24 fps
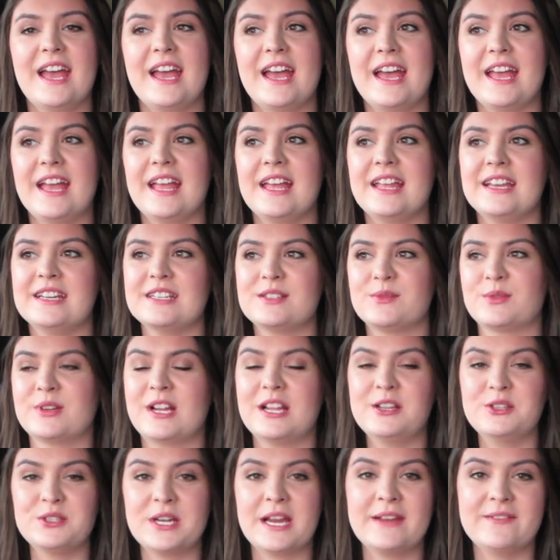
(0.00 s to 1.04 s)
And we're
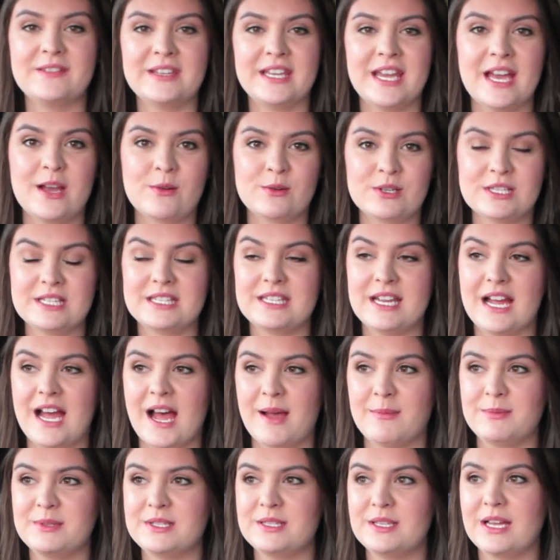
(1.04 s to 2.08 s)
not driving yet, we're
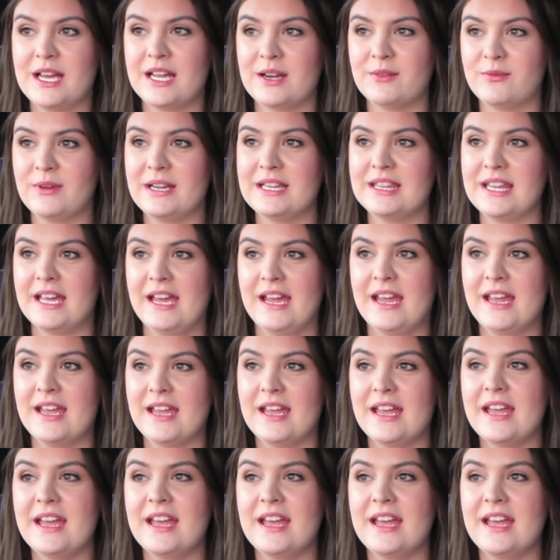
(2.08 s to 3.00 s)
stopped at a red light.